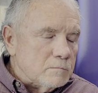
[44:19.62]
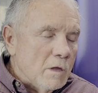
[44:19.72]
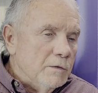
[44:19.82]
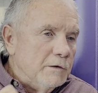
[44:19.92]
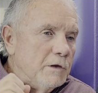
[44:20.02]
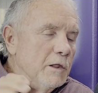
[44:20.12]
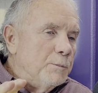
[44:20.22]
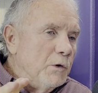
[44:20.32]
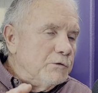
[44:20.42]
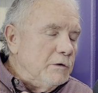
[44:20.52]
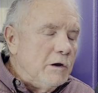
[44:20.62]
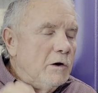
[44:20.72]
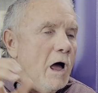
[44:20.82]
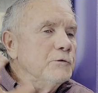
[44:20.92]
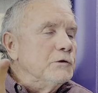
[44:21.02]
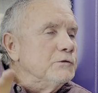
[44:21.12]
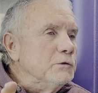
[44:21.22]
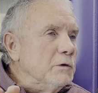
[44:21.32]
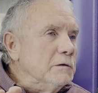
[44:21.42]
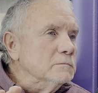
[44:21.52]
They tell the person, here, I'll just
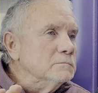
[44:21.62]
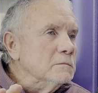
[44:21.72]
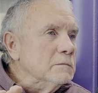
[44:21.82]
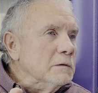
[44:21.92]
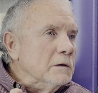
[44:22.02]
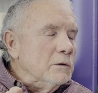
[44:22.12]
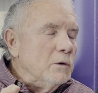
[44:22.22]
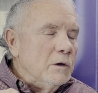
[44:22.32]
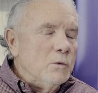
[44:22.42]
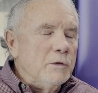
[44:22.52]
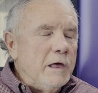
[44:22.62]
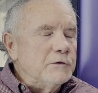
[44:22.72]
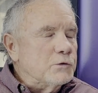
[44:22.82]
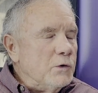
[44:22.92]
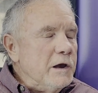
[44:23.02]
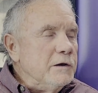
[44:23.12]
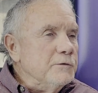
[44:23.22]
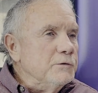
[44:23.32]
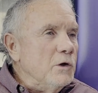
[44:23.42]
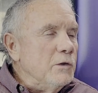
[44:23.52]
do it. Well, that's great
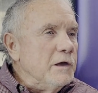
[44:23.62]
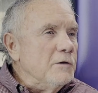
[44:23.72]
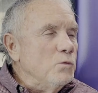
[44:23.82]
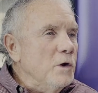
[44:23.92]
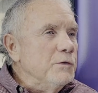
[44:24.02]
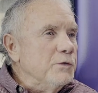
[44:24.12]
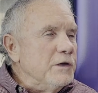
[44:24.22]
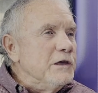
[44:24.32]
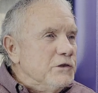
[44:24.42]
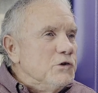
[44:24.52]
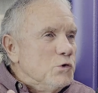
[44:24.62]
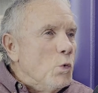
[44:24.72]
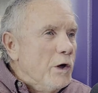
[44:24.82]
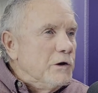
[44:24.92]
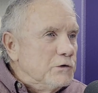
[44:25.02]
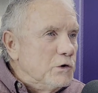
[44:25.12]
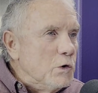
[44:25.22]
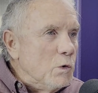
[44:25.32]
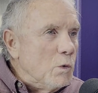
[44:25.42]
if you only have one thing that you want to do.